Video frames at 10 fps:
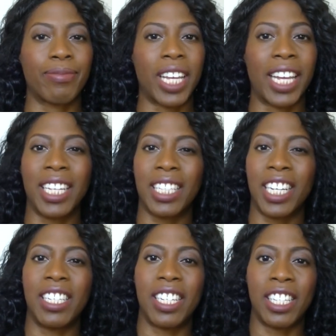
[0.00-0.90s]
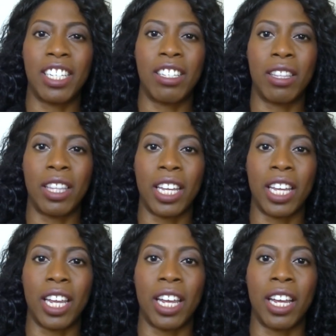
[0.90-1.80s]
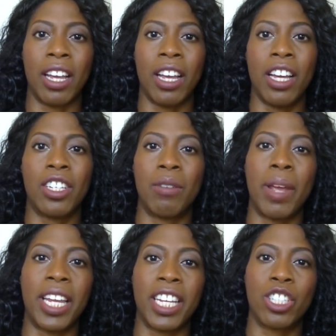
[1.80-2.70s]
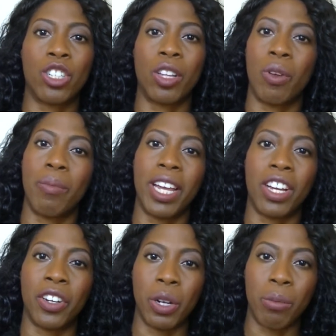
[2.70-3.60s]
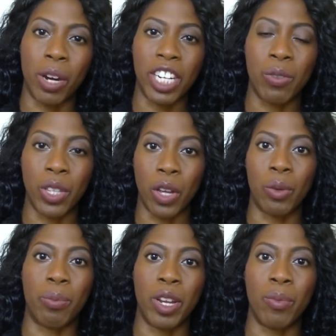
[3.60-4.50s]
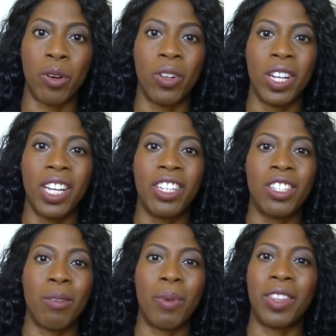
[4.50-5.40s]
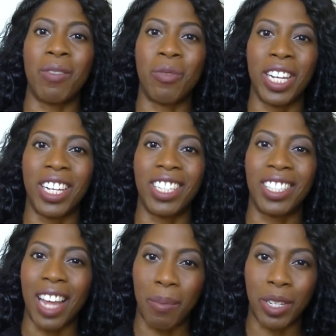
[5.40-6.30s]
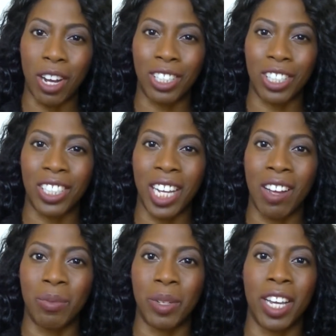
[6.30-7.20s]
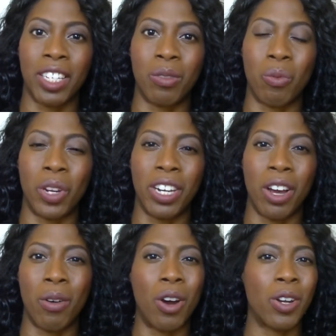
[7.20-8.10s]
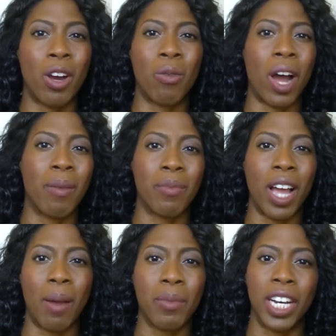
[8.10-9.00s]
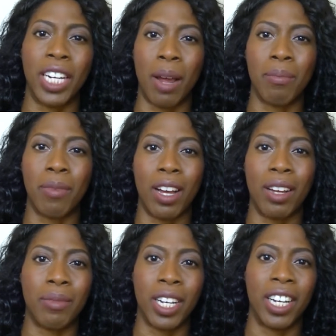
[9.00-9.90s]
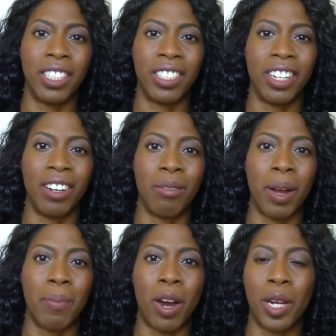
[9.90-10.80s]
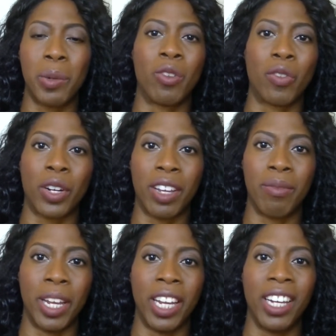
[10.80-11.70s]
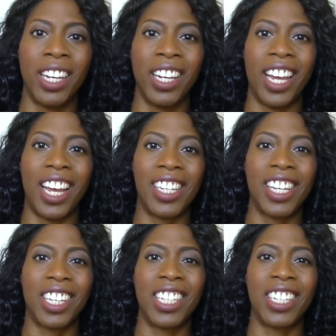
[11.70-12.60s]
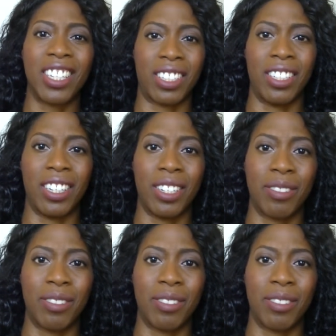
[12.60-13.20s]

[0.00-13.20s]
I guess, conditioned to making sure that we make a good impression with other people. So, but then we sabotage ourselves because we know, oh no, I'm good. I'm good. My body will forgive me, until it doesn't.